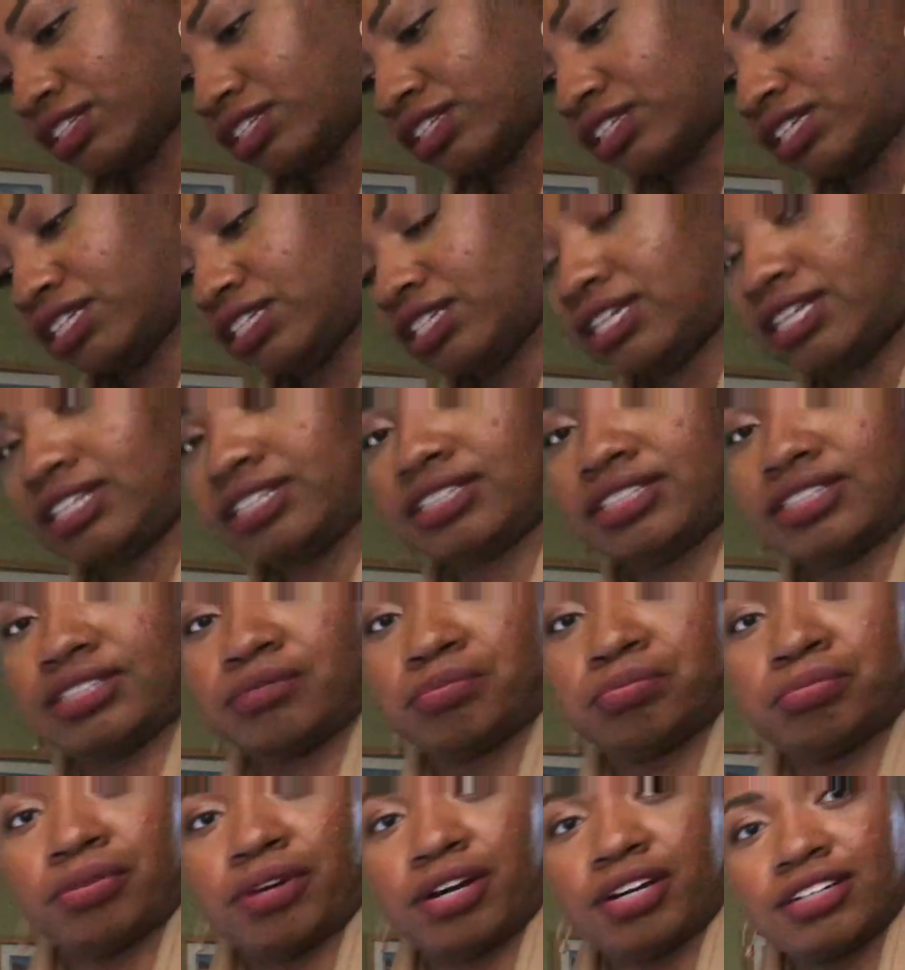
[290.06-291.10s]
And I
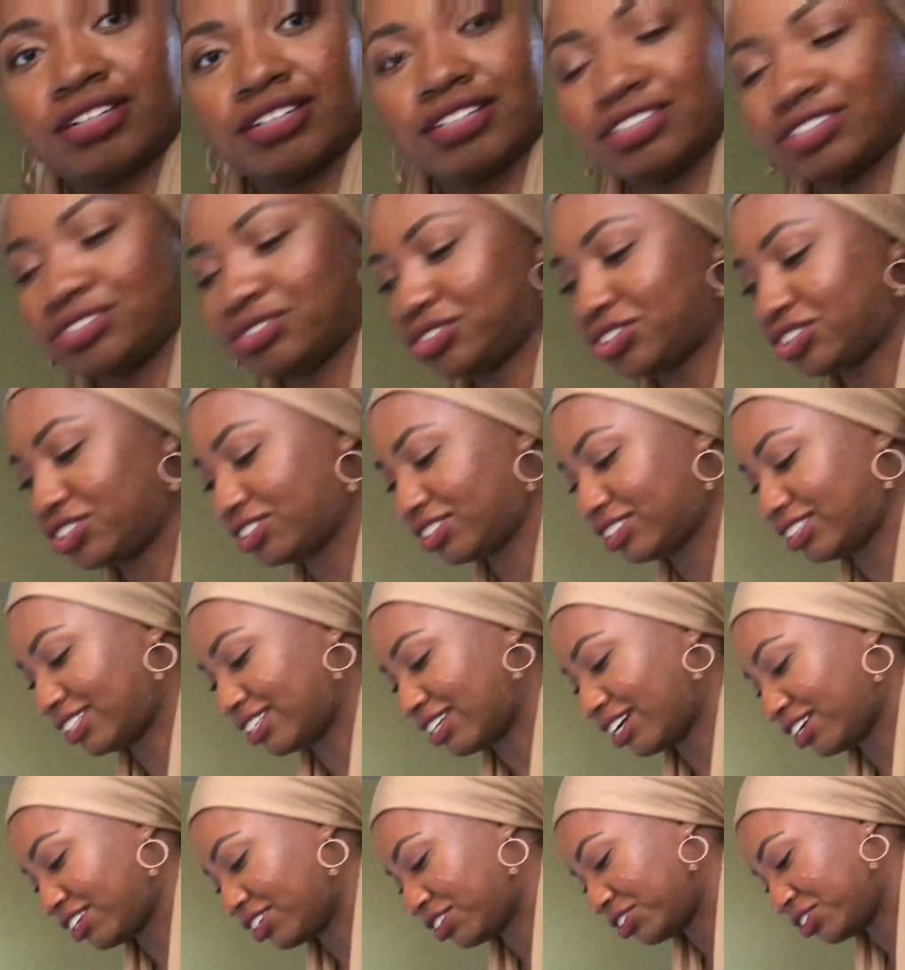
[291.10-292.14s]
bought it in New Jersey,
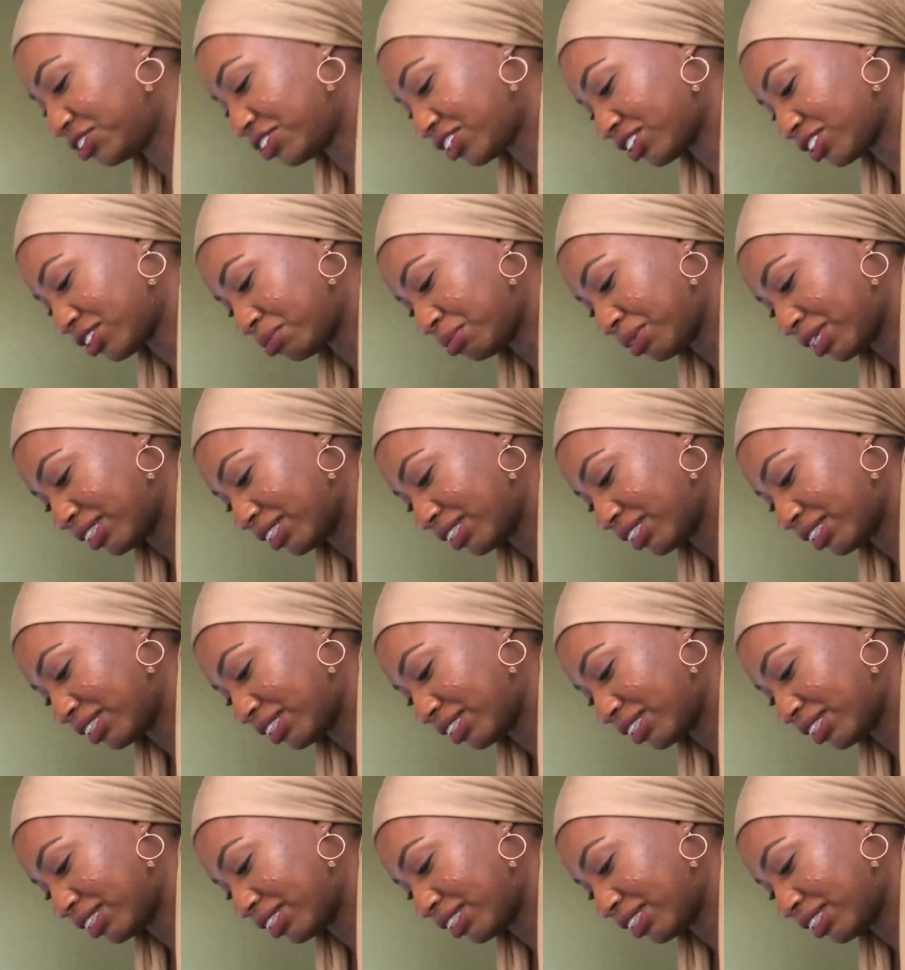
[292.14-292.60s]
not in New York, so my